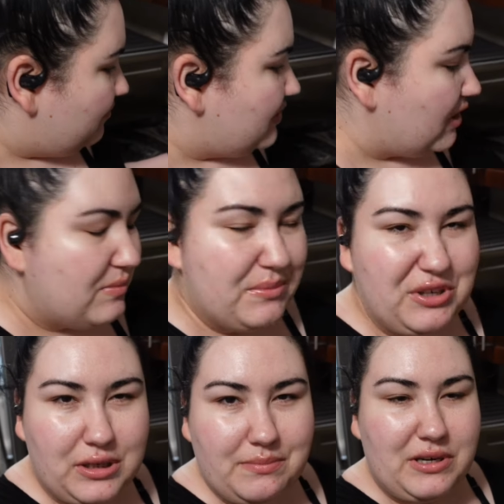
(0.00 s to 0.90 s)
So I'm gonna
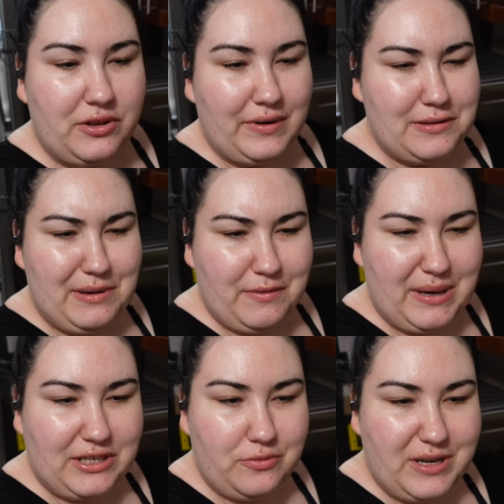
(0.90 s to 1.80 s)
look up another recipe for
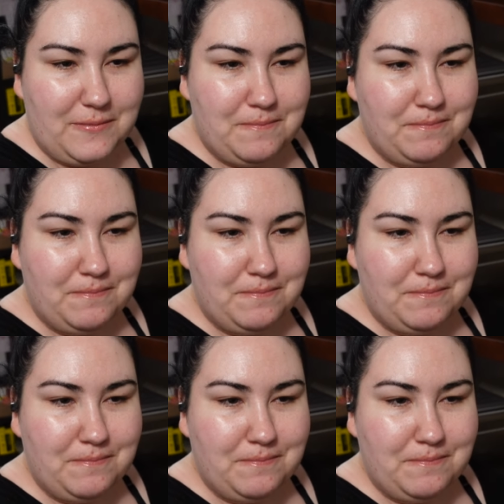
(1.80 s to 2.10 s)
baked oatmeal.